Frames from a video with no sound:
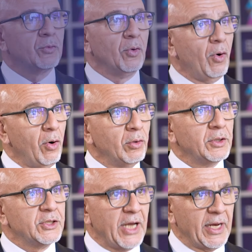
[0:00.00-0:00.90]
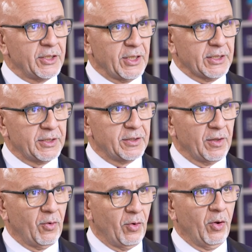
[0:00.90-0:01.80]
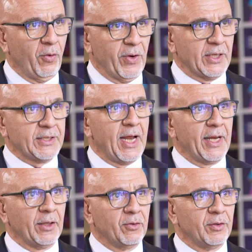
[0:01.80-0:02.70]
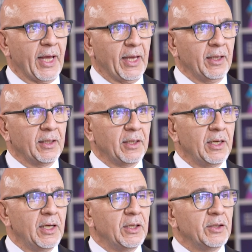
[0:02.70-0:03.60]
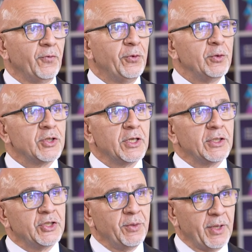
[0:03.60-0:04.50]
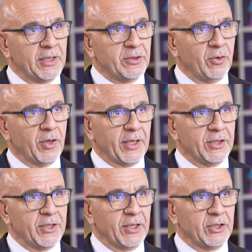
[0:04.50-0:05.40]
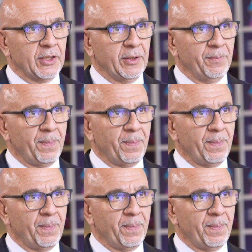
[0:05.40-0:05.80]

To all the challenges all of us having today, the future GBS organization